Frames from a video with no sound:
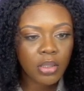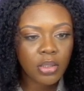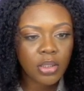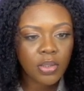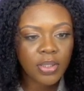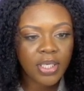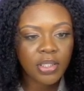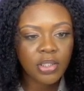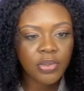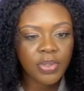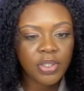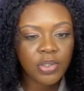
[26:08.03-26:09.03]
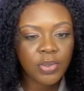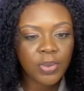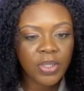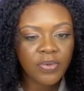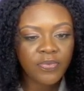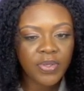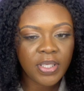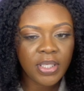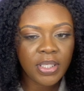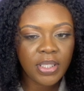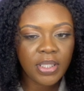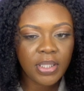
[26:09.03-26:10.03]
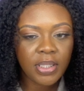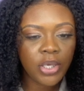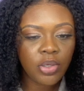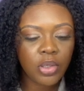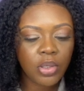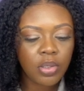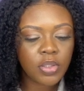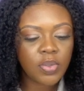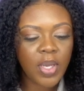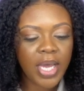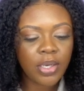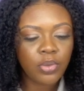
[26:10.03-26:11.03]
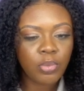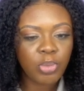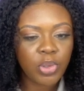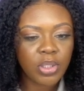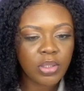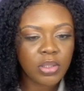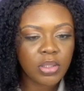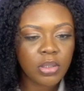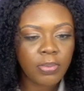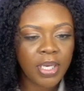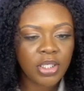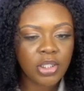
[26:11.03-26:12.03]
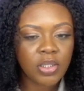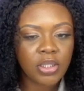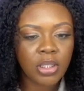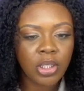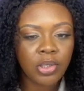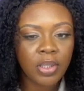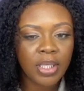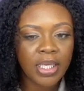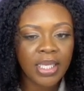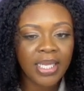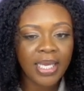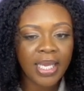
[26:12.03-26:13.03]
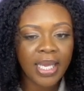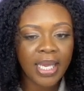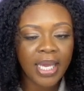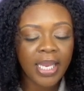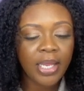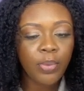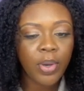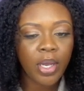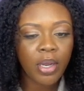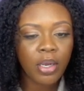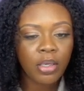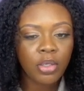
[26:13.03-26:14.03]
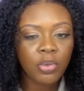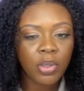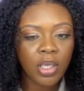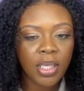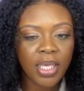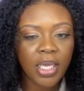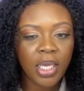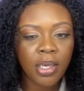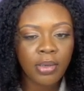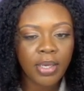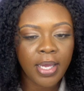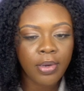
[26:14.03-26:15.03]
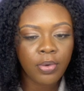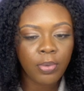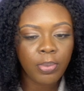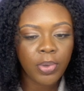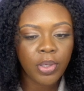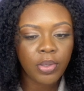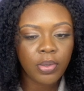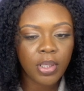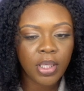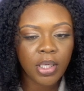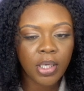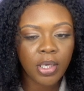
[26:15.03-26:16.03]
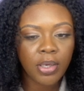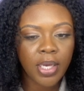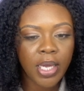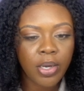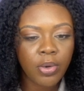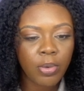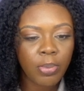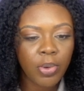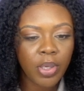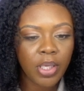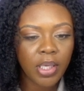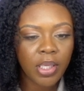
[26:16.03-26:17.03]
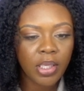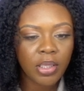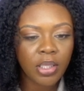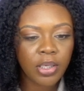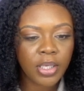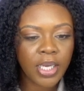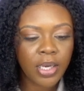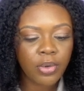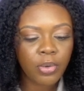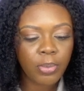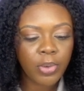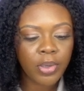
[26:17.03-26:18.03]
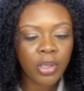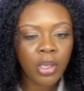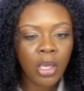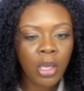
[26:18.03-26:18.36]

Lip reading: So that's always cool and fun. And you can also add new points by just literally clicking anywhere. You click here, you add a new point. You click here, you add a new point. You click there, you got a new point.